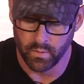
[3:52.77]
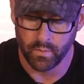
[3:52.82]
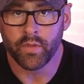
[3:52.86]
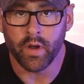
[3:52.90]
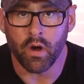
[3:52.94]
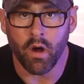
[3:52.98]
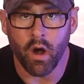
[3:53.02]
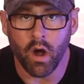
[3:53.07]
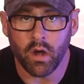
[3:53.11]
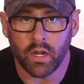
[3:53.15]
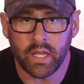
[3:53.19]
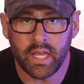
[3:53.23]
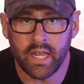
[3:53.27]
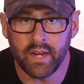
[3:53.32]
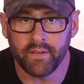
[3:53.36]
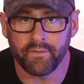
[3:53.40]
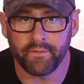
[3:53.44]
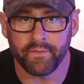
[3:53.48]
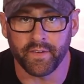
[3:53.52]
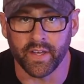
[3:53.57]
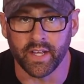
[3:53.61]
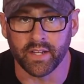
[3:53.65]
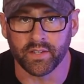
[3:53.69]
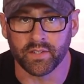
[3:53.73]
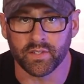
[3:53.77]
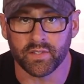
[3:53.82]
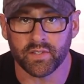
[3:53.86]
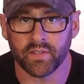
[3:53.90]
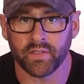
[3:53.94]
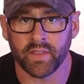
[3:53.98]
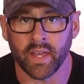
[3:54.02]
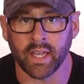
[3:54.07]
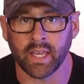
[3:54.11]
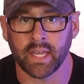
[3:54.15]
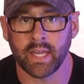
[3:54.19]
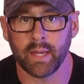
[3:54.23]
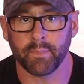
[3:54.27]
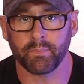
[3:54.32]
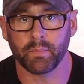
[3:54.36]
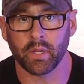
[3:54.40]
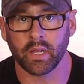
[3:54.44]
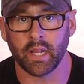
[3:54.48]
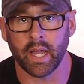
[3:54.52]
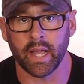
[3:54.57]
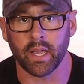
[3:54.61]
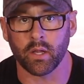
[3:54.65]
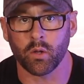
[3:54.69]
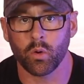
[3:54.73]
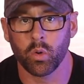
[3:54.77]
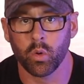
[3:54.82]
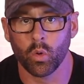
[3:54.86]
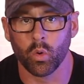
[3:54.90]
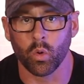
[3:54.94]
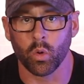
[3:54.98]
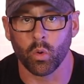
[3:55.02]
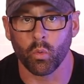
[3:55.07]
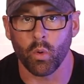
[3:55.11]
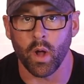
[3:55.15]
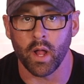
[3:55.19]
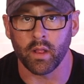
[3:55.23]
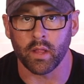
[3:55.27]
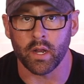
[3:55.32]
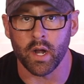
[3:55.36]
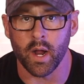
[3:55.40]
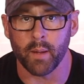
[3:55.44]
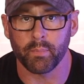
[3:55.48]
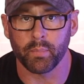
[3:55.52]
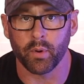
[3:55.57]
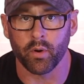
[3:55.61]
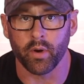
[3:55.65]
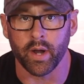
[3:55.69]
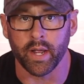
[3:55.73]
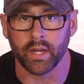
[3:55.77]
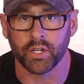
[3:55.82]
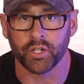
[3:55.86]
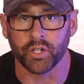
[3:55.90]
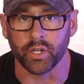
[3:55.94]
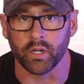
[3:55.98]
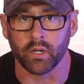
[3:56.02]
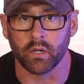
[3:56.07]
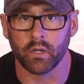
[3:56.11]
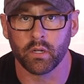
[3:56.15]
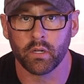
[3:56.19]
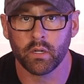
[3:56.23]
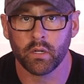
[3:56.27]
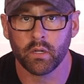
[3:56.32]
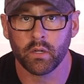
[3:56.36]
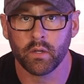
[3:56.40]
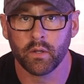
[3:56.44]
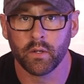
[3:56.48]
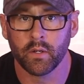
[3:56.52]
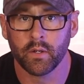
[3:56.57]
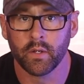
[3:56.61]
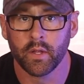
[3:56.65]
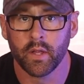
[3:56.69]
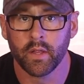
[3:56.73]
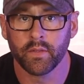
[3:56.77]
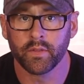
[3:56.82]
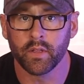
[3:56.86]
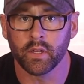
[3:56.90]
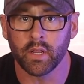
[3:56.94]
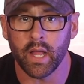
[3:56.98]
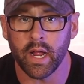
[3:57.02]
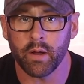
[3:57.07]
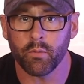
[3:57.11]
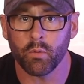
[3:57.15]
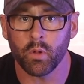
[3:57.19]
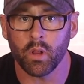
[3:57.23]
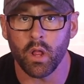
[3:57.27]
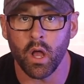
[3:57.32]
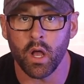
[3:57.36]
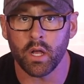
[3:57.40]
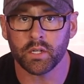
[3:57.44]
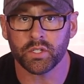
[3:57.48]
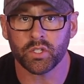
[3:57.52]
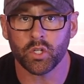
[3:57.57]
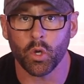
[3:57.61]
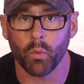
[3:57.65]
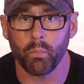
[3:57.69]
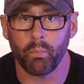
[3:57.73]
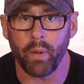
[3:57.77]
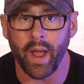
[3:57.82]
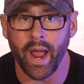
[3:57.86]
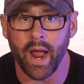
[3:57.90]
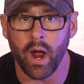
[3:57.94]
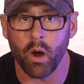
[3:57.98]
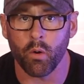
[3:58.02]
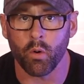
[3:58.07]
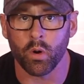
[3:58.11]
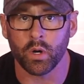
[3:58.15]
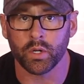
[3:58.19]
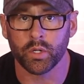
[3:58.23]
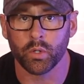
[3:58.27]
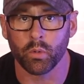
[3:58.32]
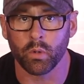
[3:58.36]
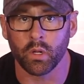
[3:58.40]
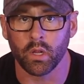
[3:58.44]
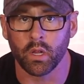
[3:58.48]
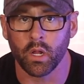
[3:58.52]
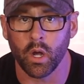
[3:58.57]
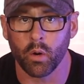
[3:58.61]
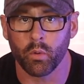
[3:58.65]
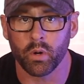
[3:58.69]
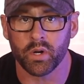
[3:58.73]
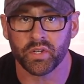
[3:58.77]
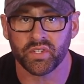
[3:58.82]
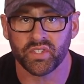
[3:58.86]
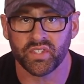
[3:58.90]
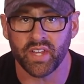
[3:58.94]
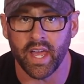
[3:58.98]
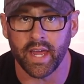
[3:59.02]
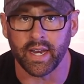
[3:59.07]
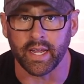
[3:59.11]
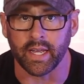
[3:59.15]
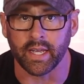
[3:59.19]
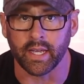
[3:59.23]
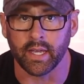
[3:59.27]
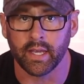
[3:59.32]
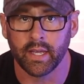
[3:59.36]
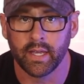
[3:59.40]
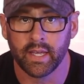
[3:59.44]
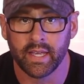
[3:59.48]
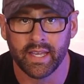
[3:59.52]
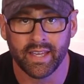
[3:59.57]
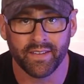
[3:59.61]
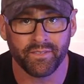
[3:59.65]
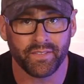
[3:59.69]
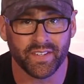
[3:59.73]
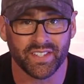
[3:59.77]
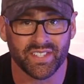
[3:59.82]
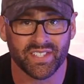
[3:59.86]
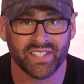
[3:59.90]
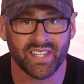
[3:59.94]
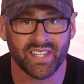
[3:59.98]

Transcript: There are heat fins that keep the light cool while in operation. The light will also power to a lower setting if it